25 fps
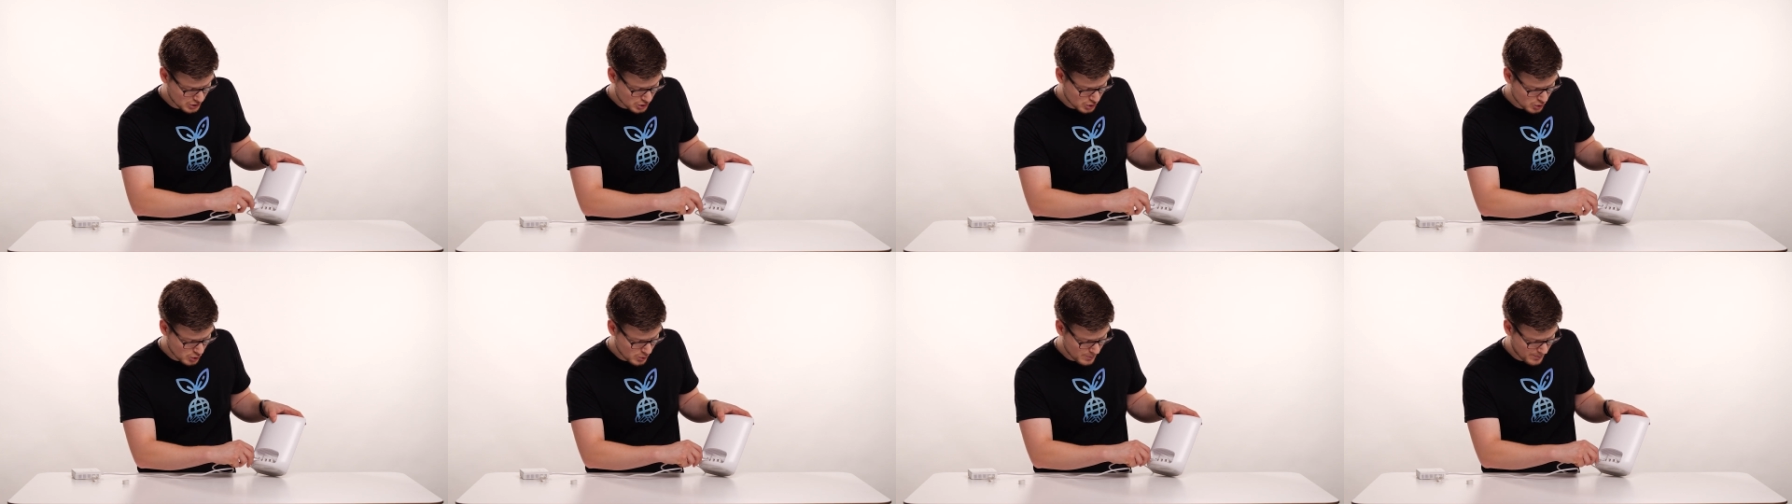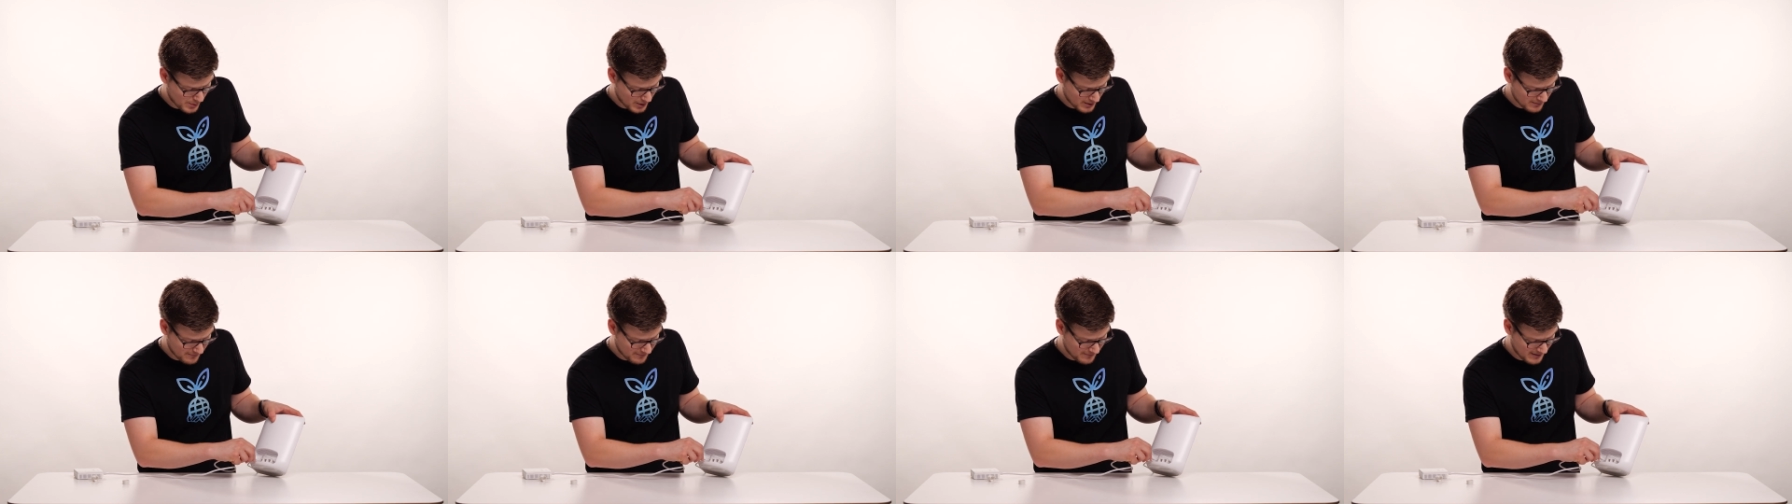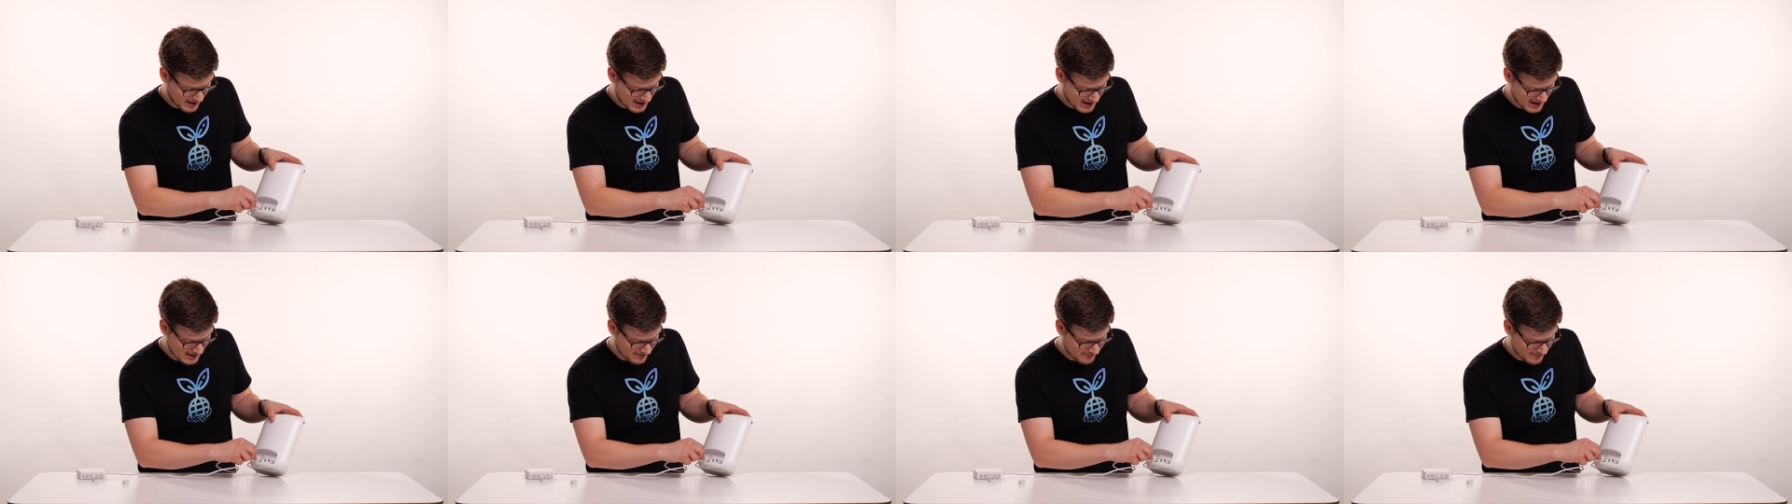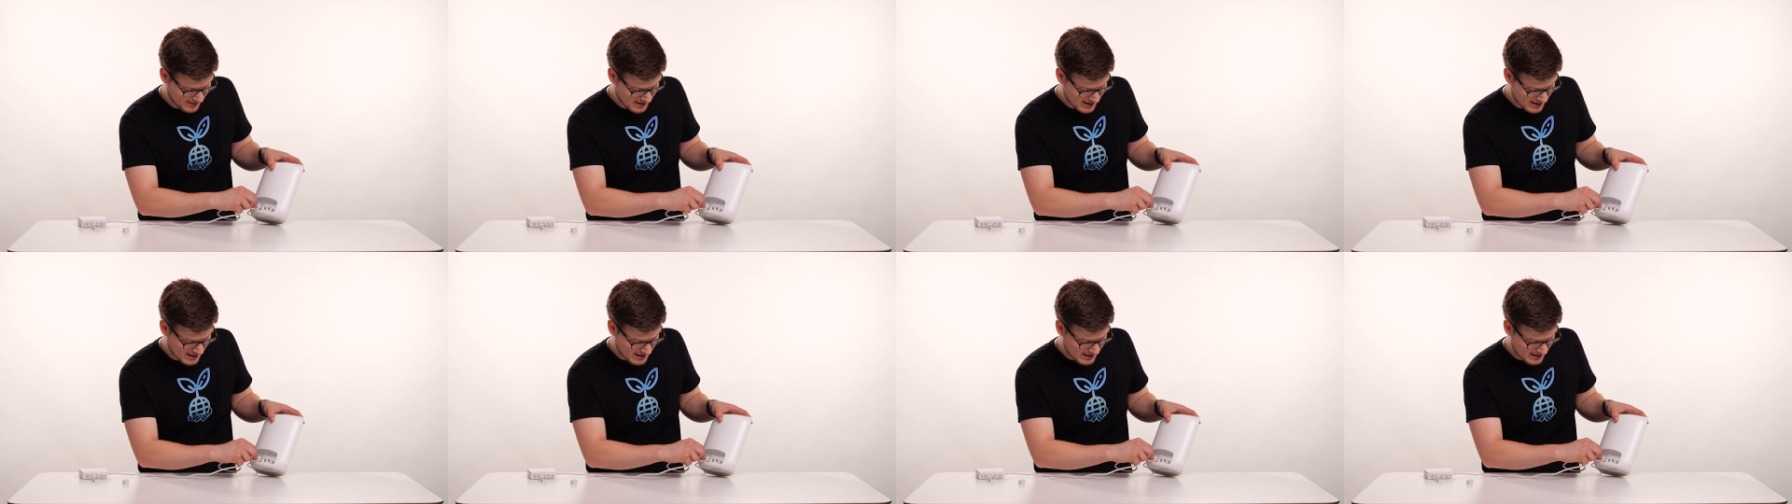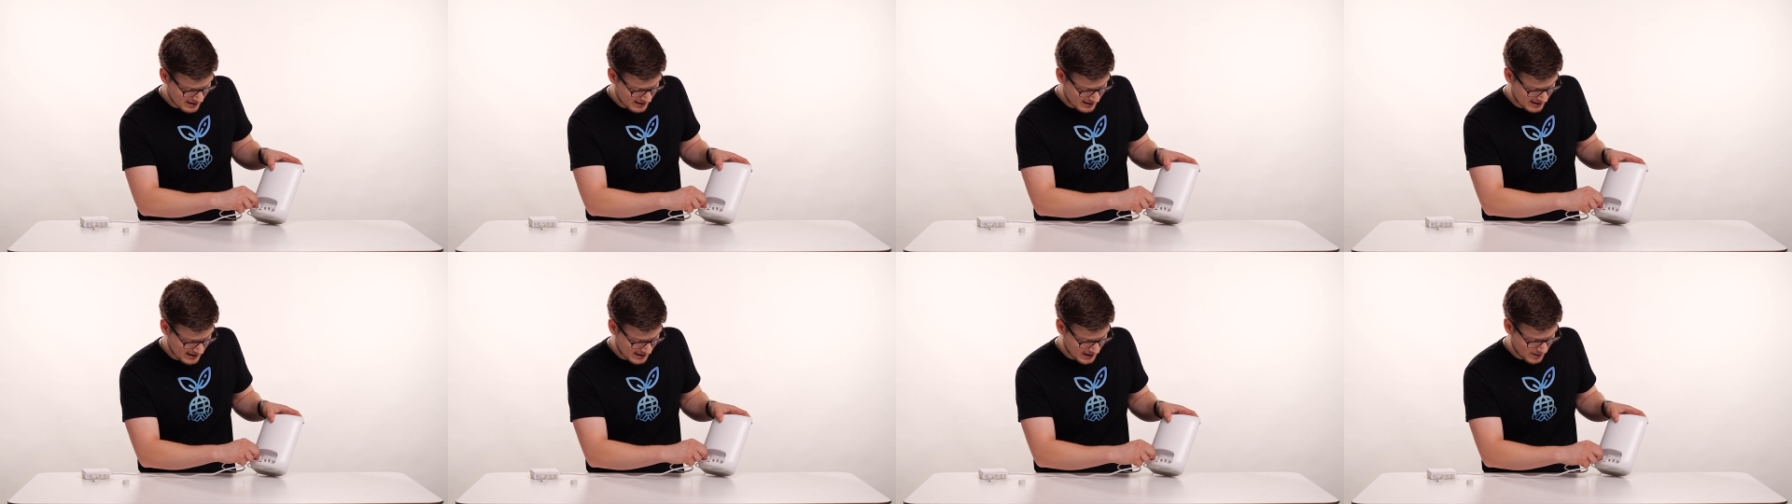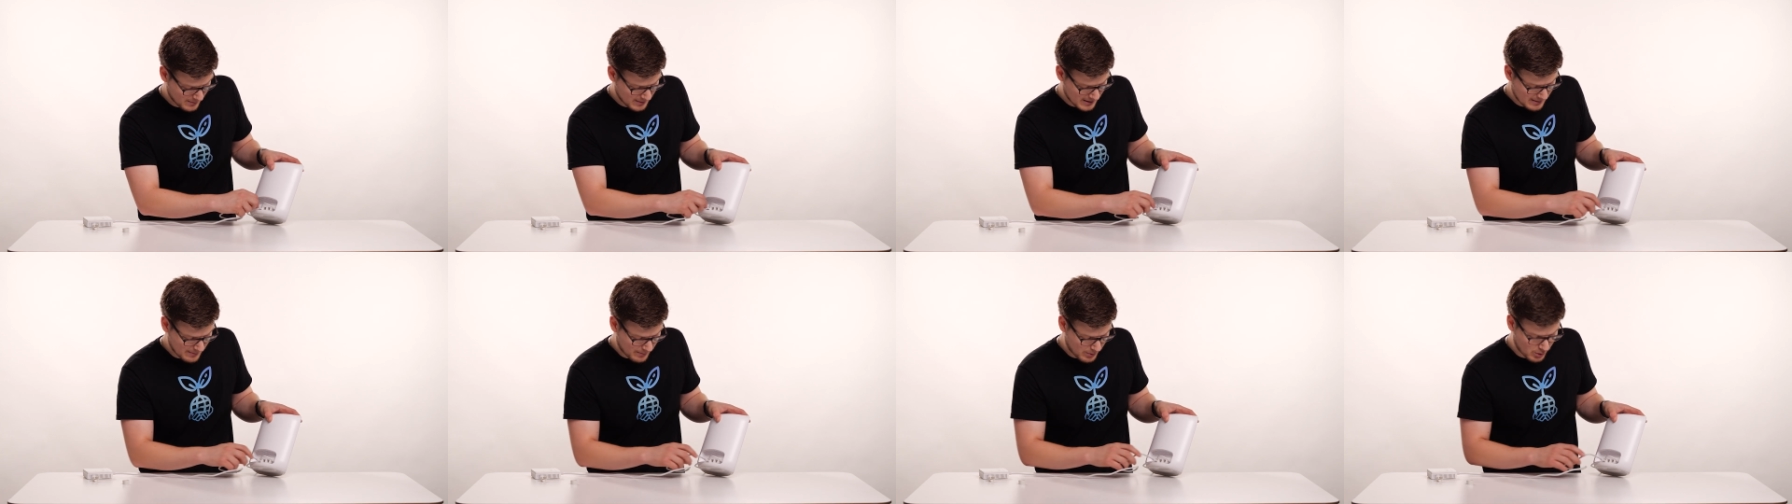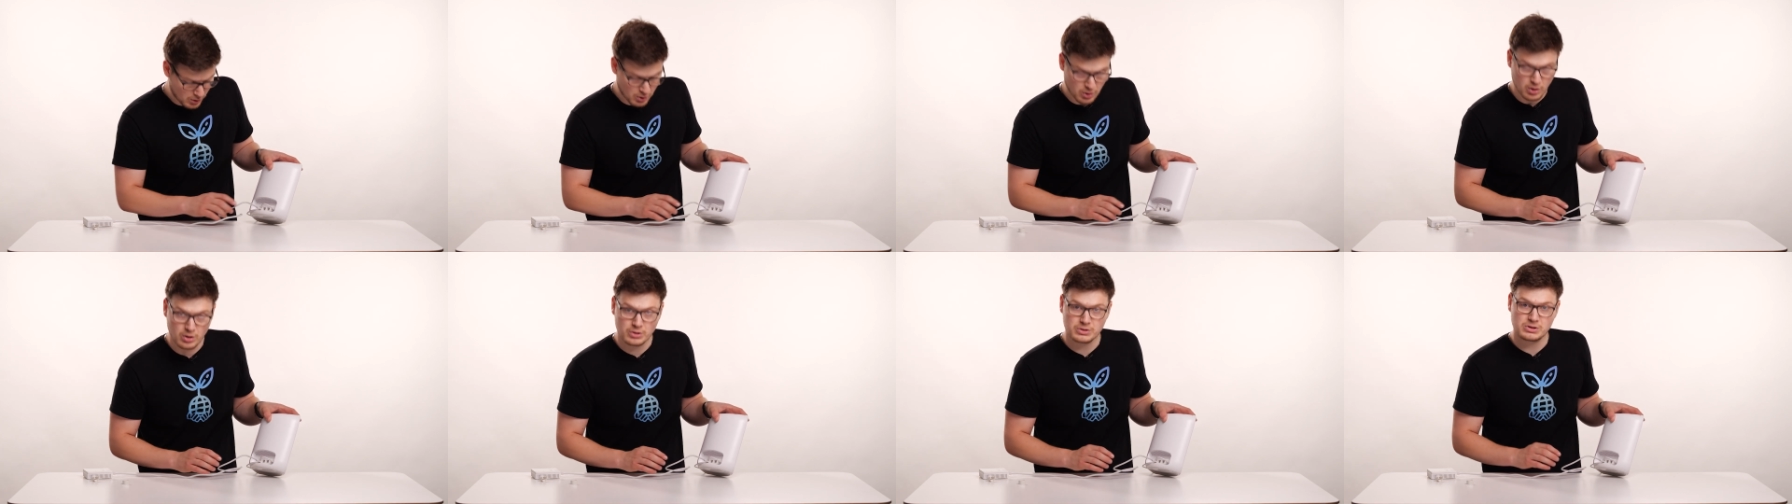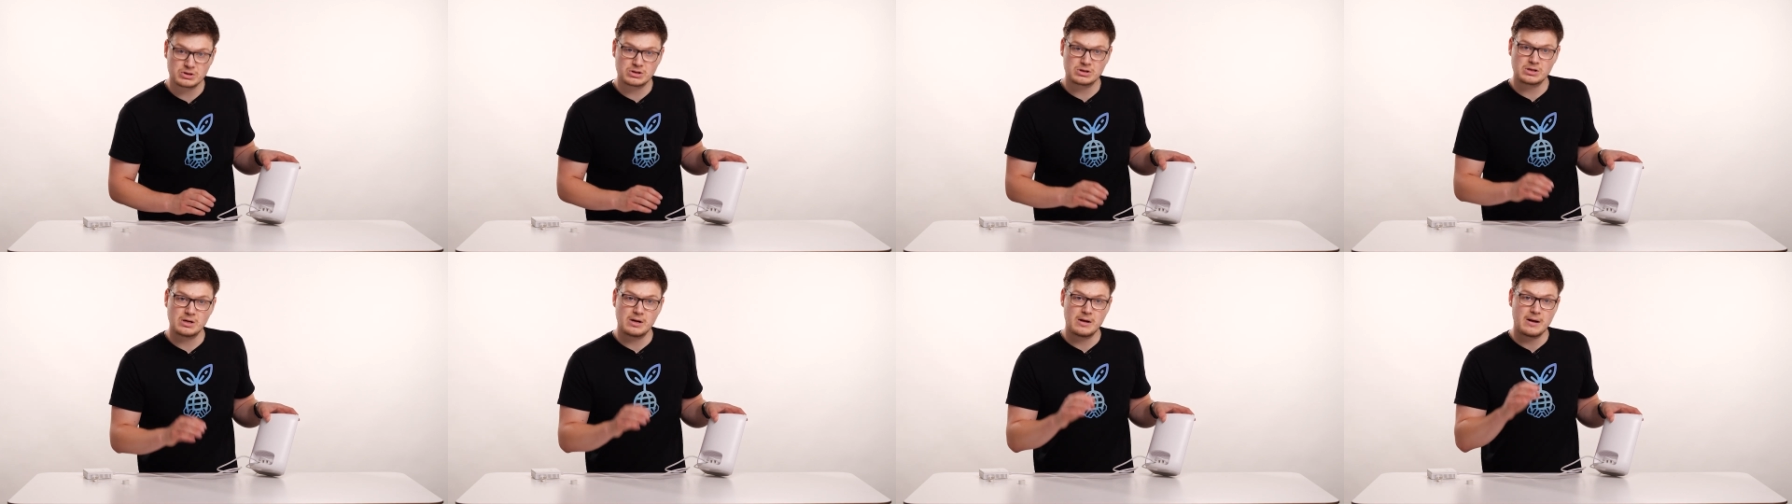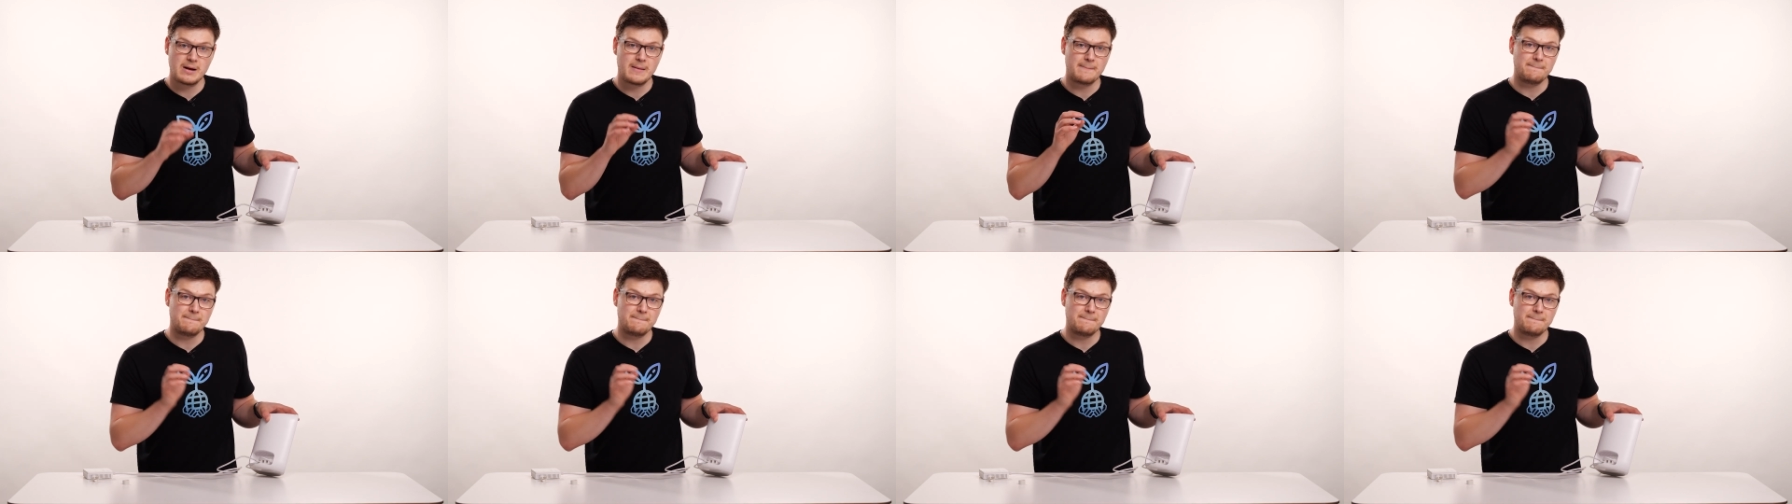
2.5 gigabit ports.